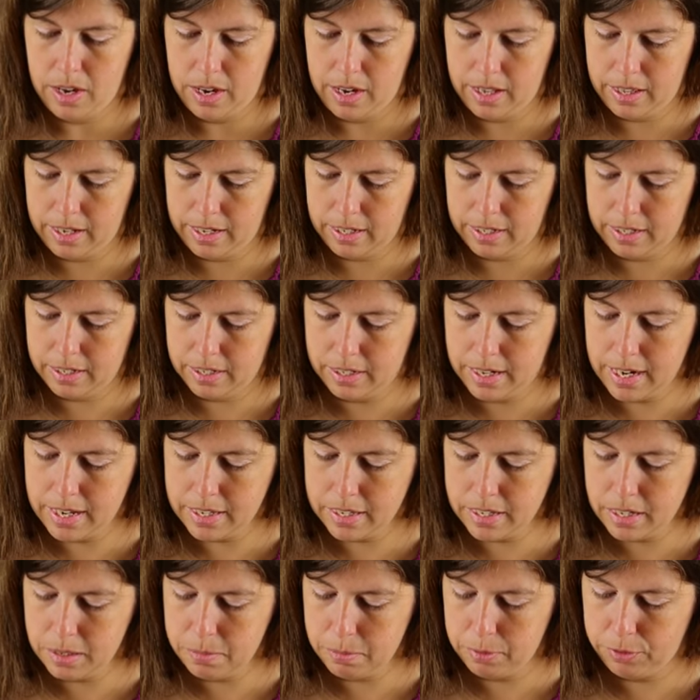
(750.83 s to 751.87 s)
I like to
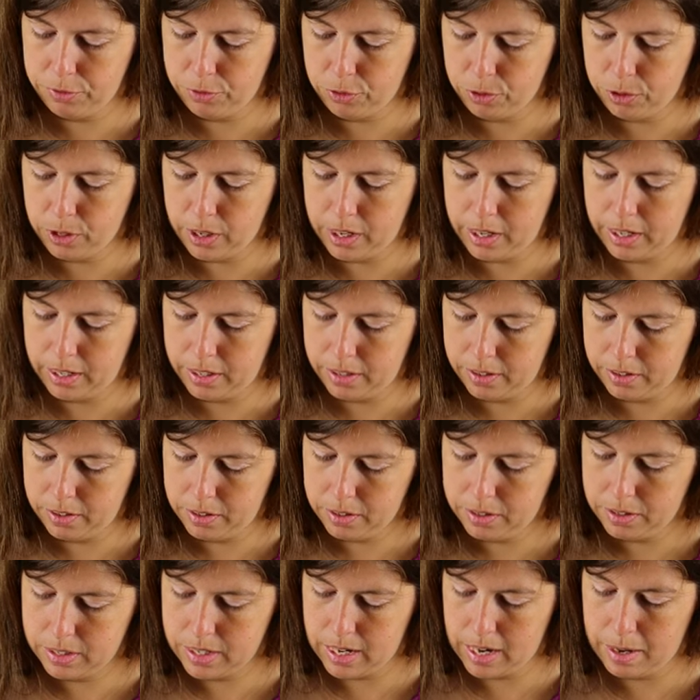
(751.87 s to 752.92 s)
test it before I
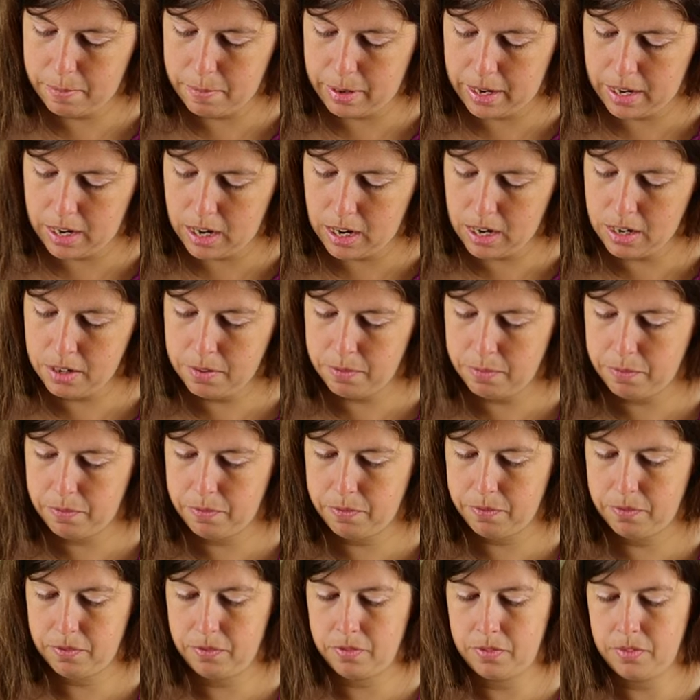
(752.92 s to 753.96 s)
tie my knot.
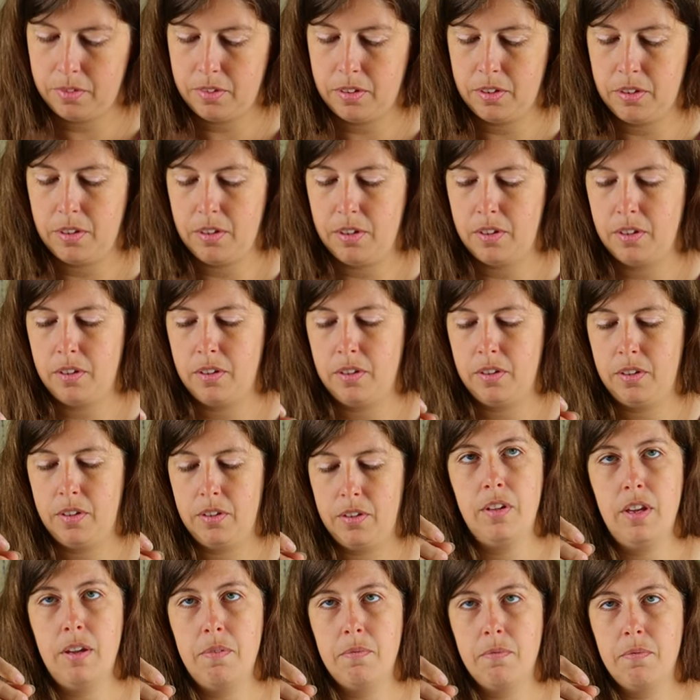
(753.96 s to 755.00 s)

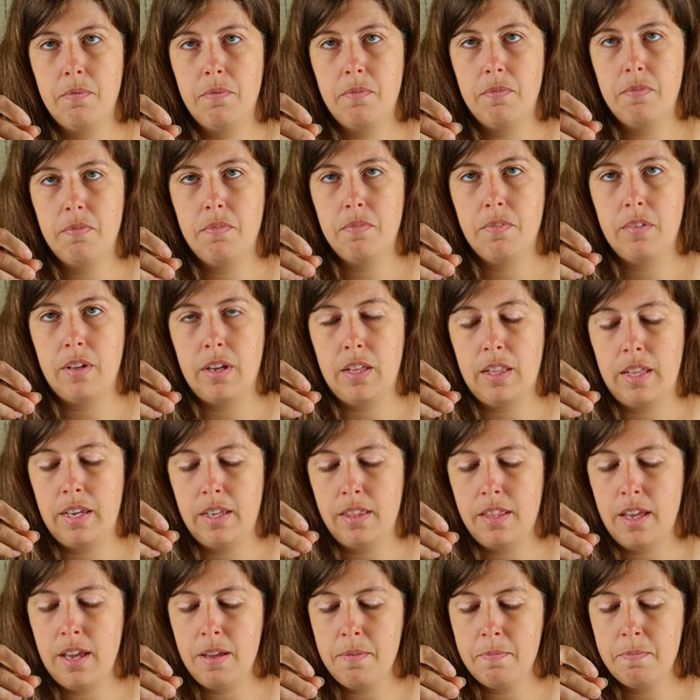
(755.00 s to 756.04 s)
Yeah, I
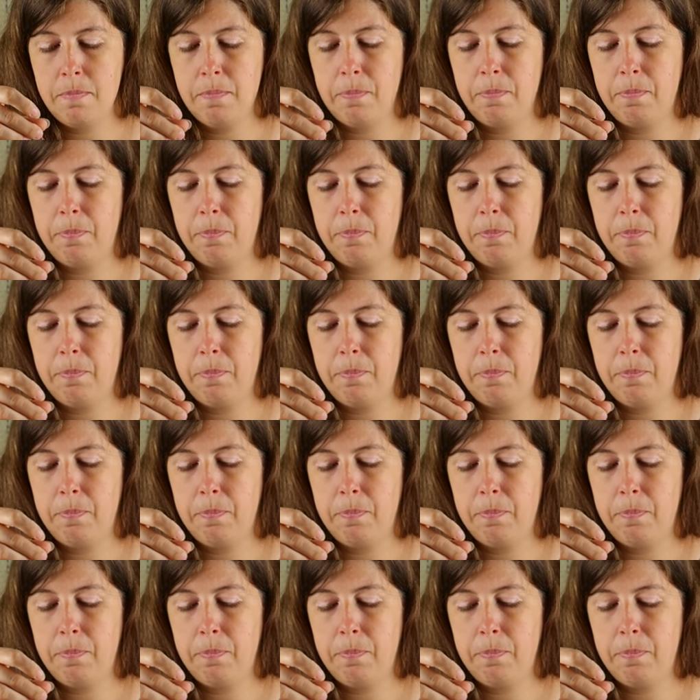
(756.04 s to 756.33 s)
like that.